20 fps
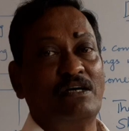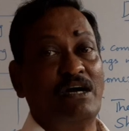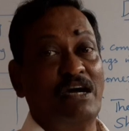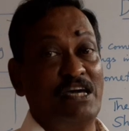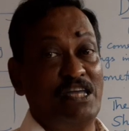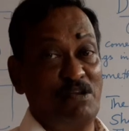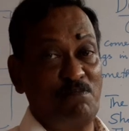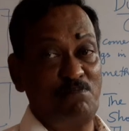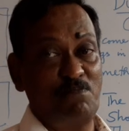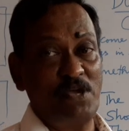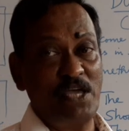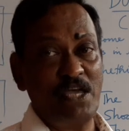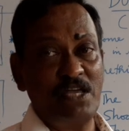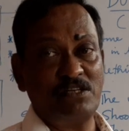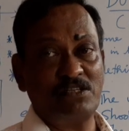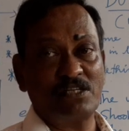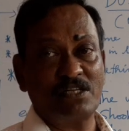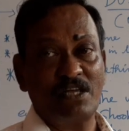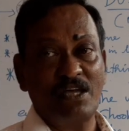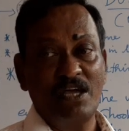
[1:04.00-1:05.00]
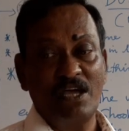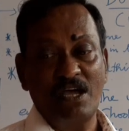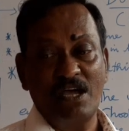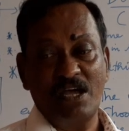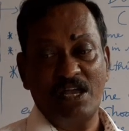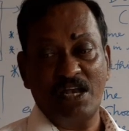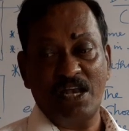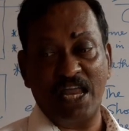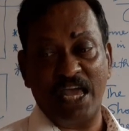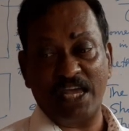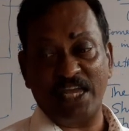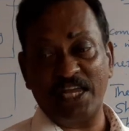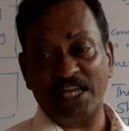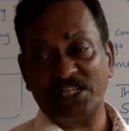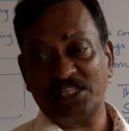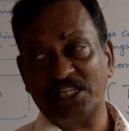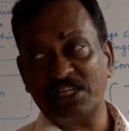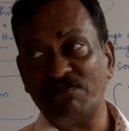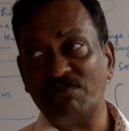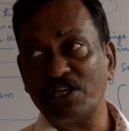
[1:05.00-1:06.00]
I repeat,
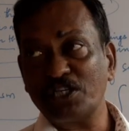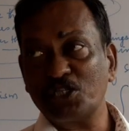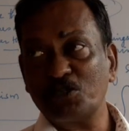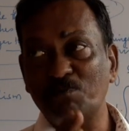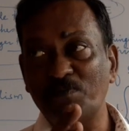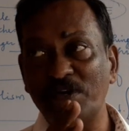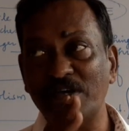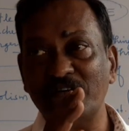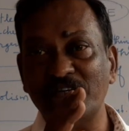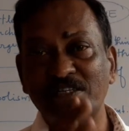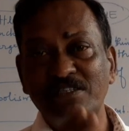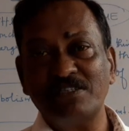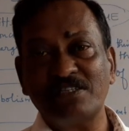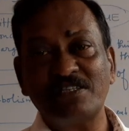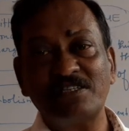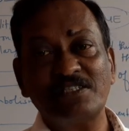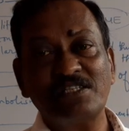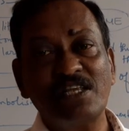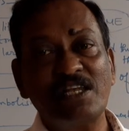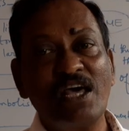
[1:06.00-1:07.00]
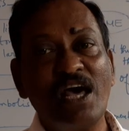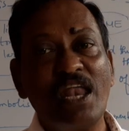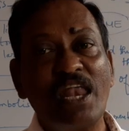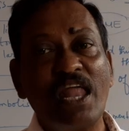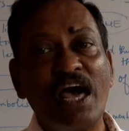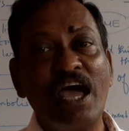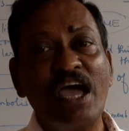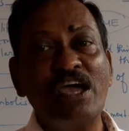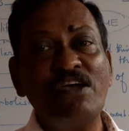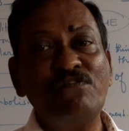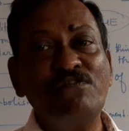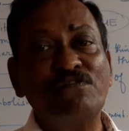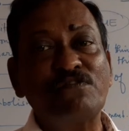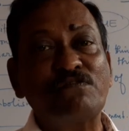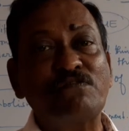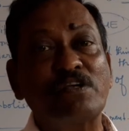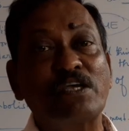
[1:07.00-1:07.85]
negative experiences in our life